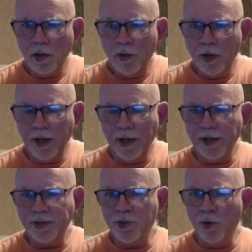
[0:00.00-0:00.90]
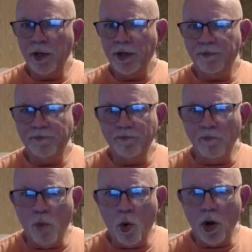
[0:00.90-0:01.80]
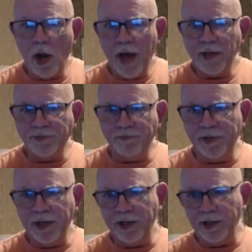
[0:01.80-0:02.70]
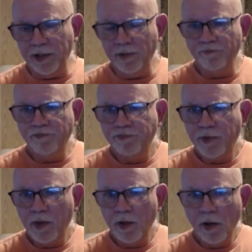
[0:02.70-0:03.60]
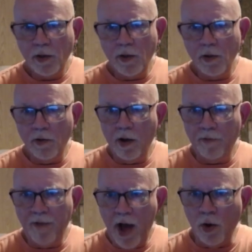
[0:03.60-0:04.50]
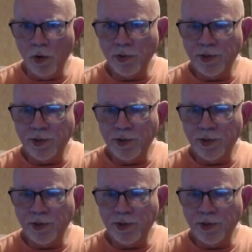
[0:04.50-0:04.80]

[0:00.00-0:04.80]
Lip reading: it's going to more or less be about